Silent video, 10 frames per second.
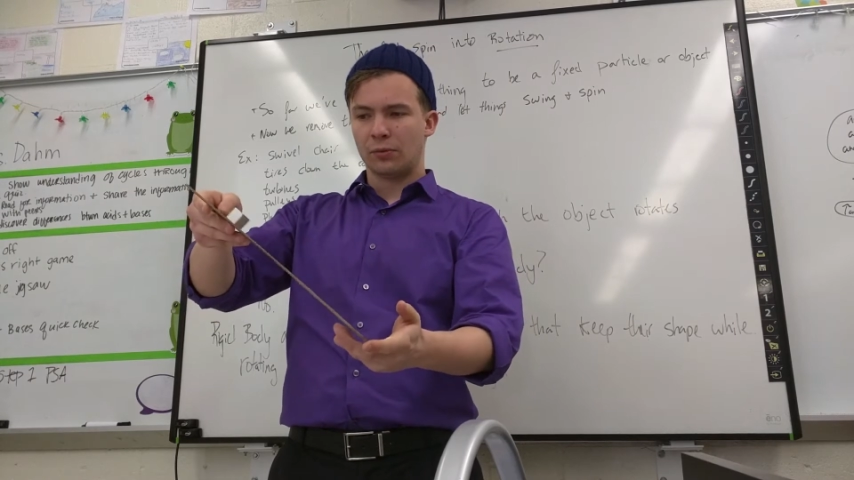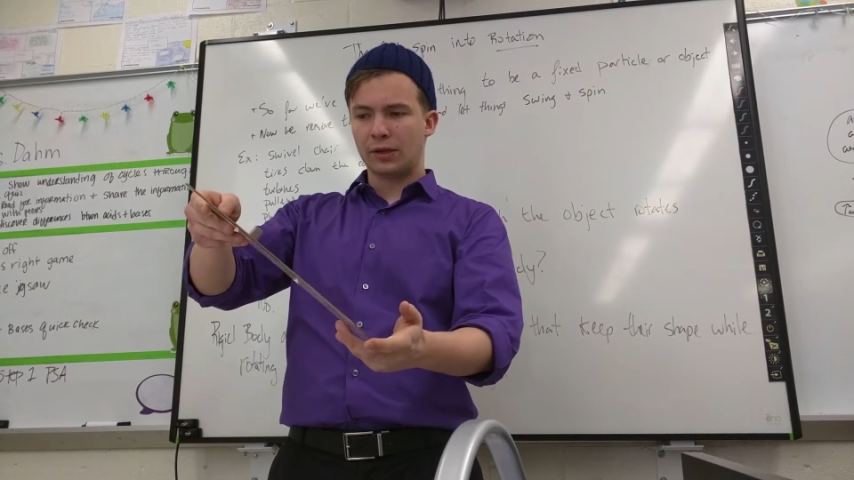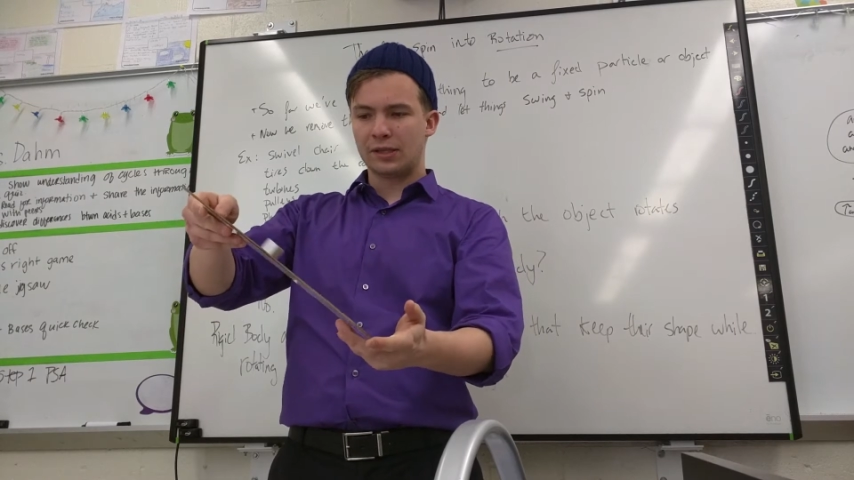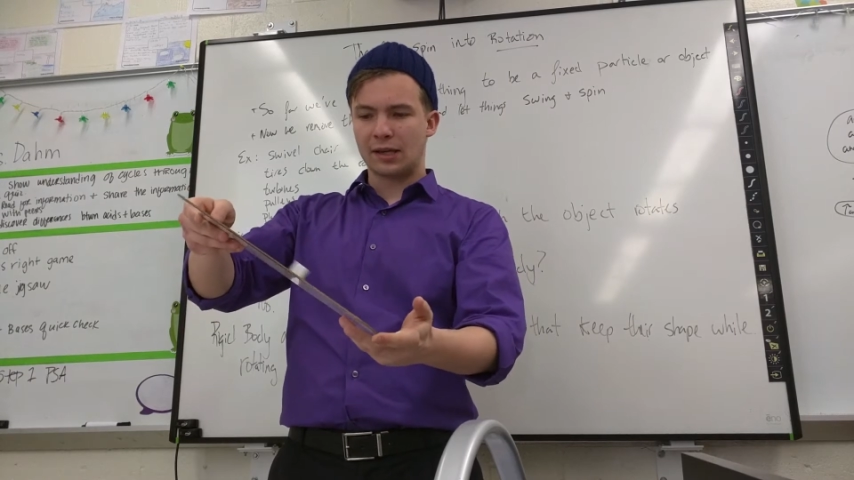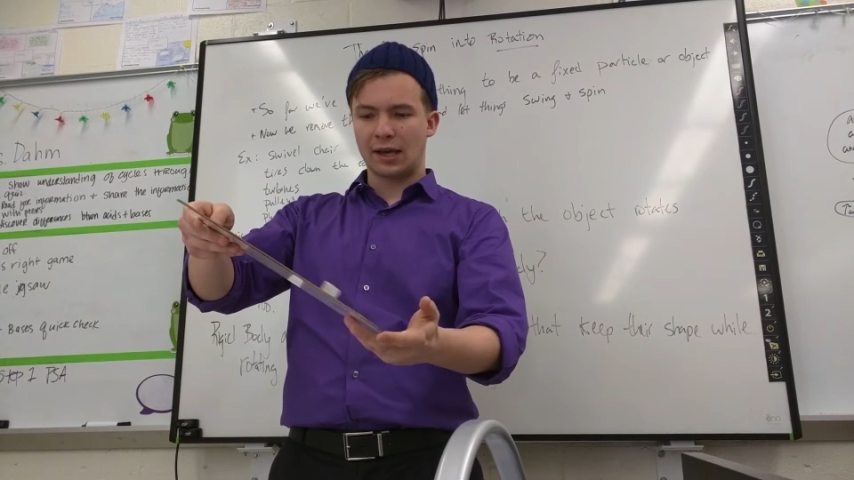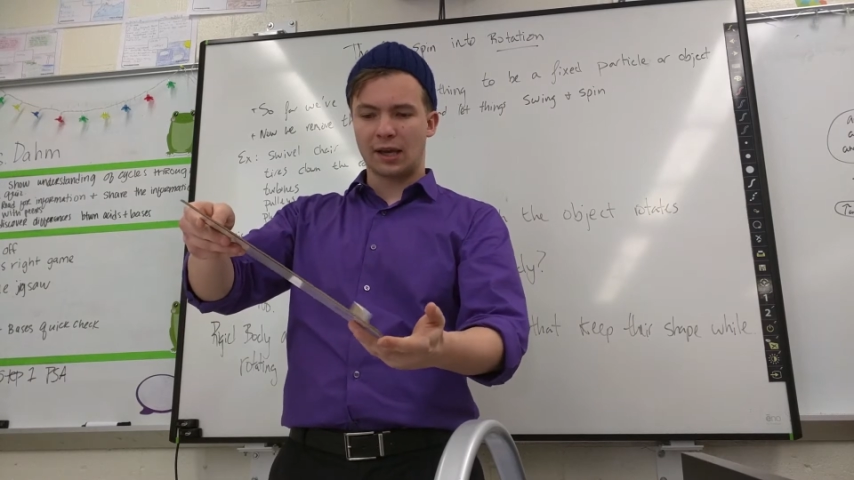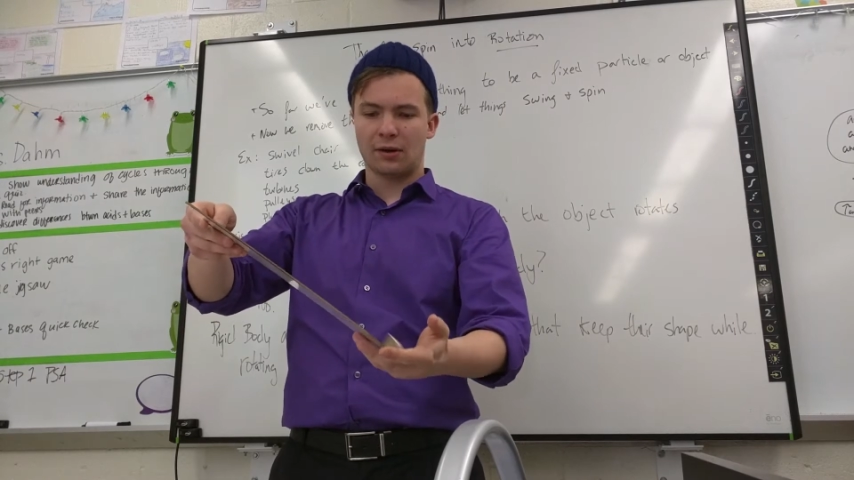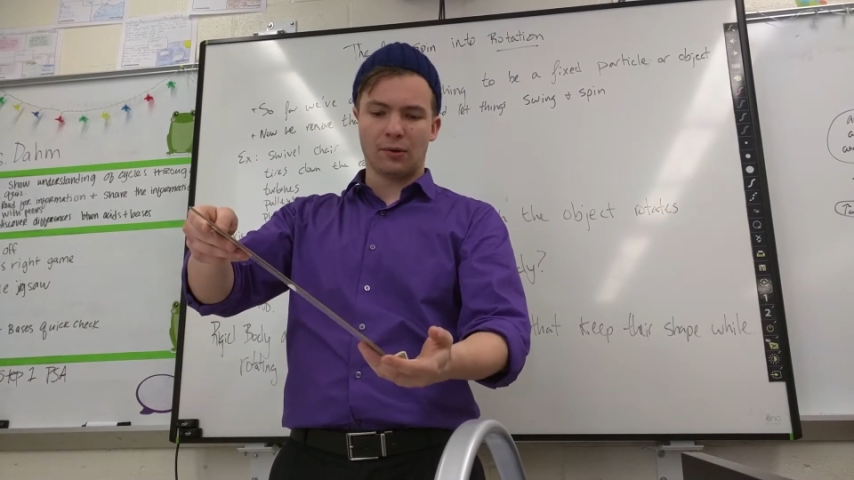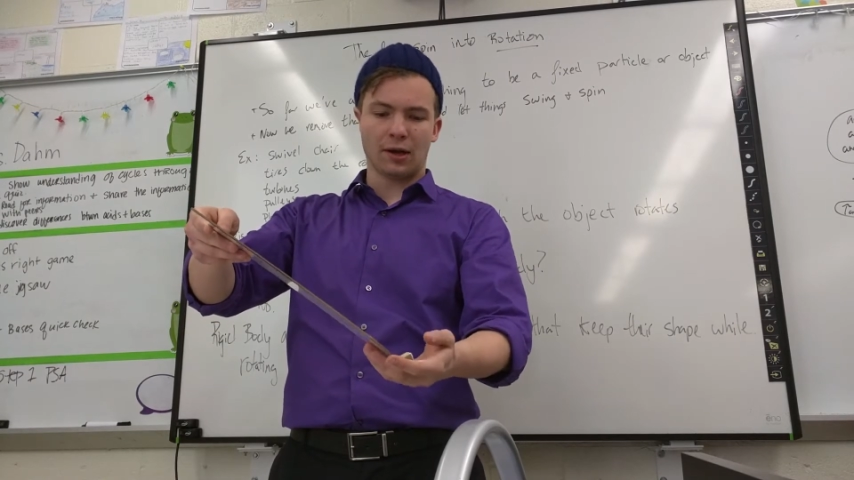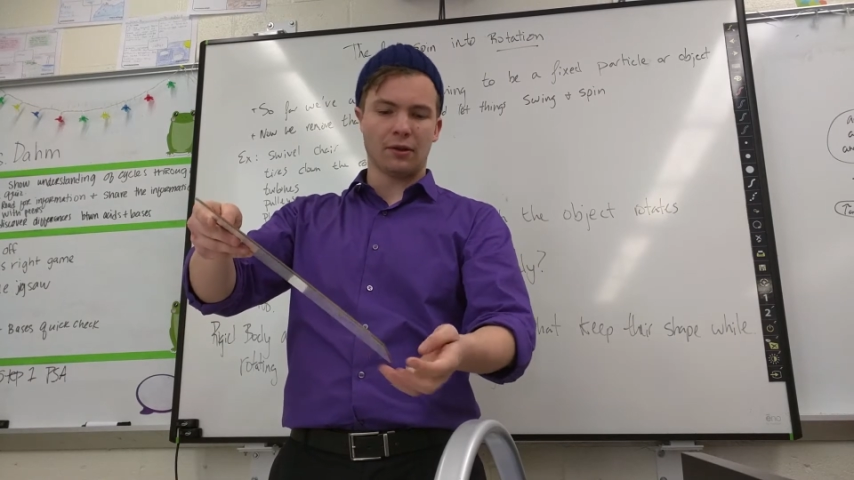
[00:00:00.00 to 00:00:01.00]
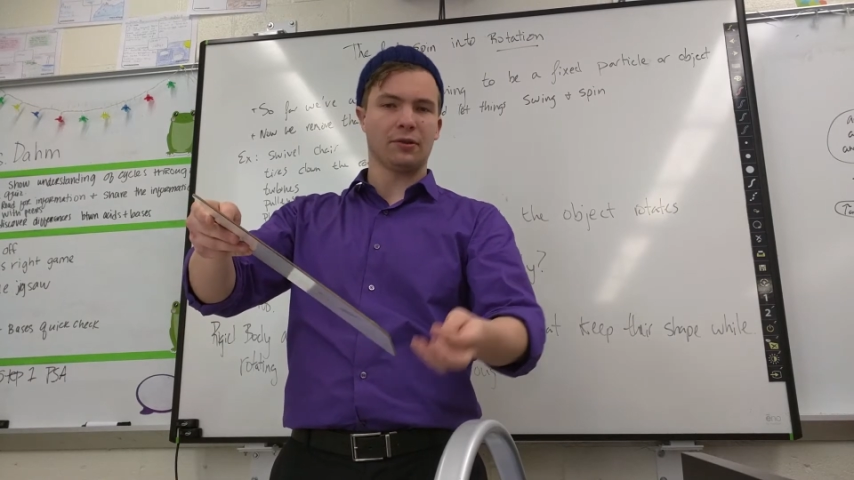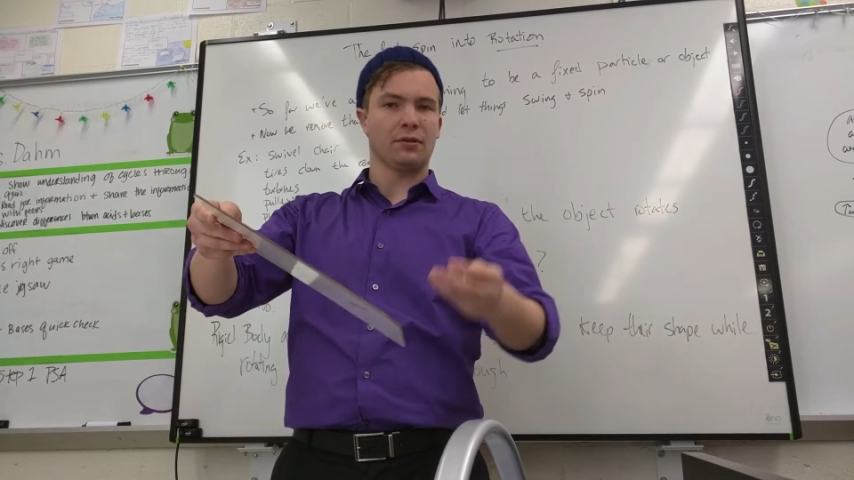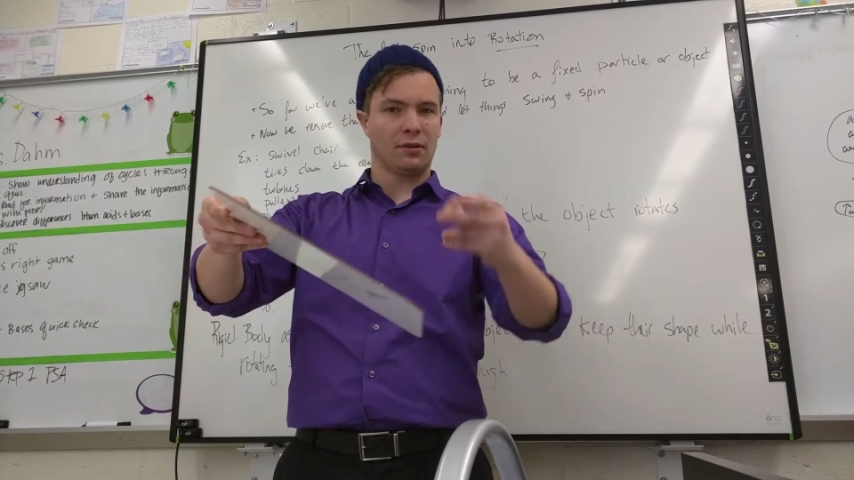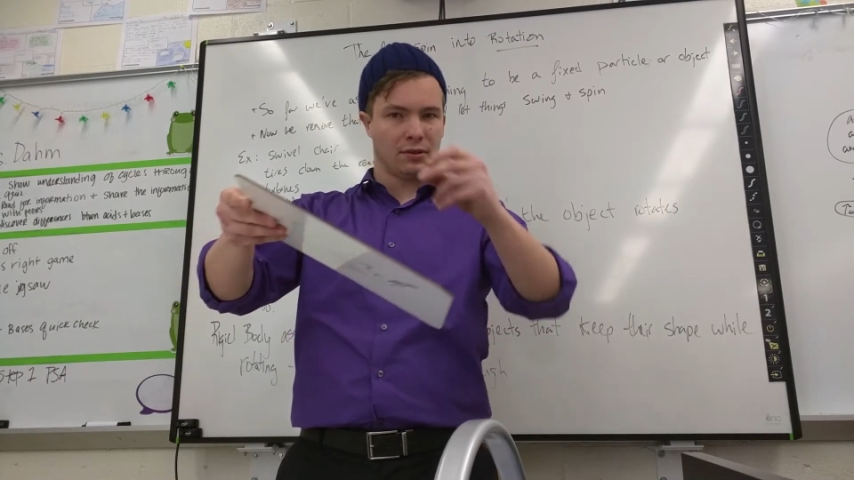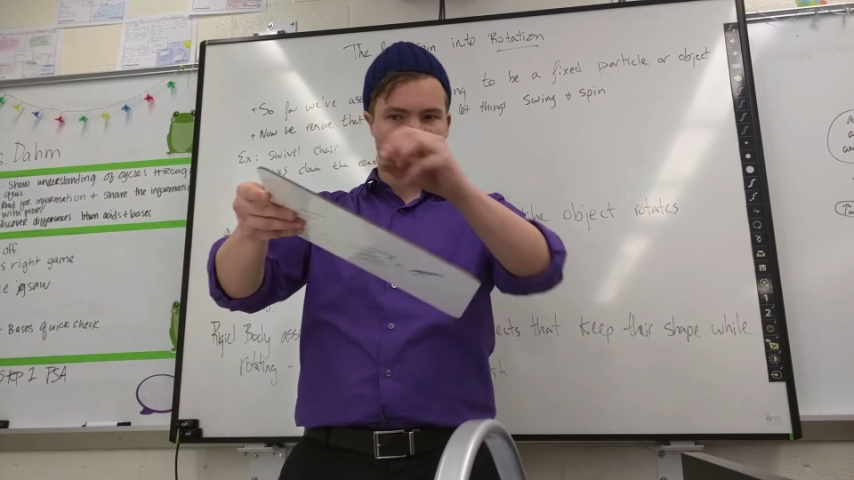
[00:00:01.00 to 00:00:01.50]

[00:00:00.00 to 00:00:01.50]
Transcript: we say, well,